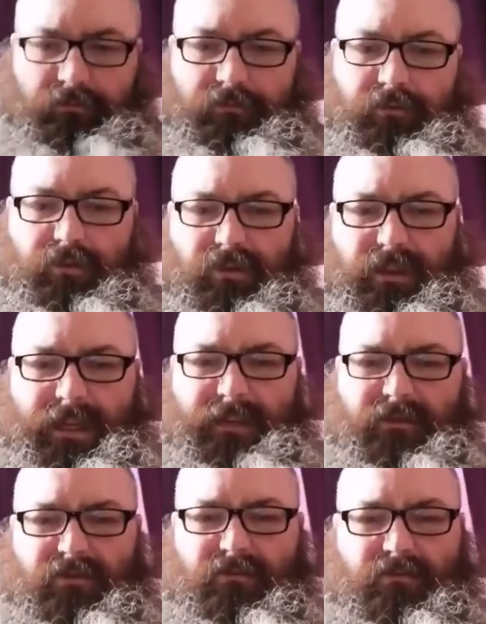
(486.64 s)
Just
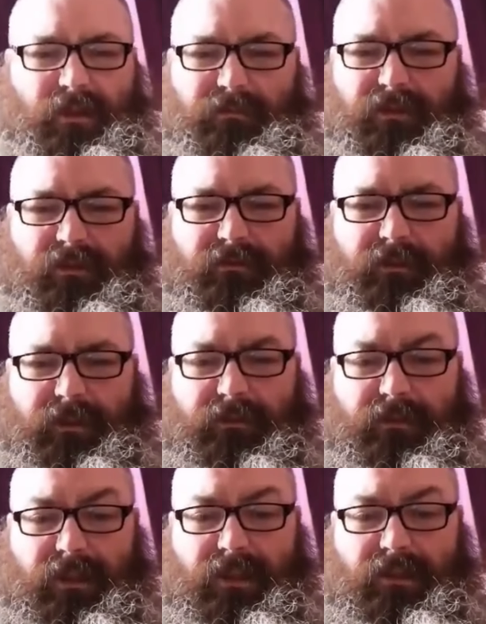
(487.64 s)
lads jumping off
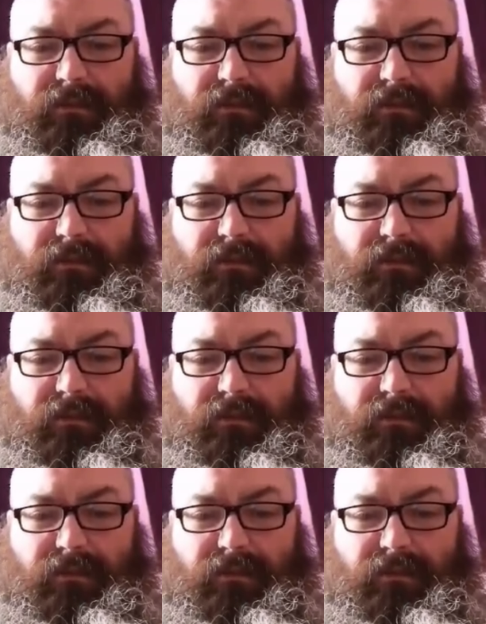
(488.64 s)
things, isn't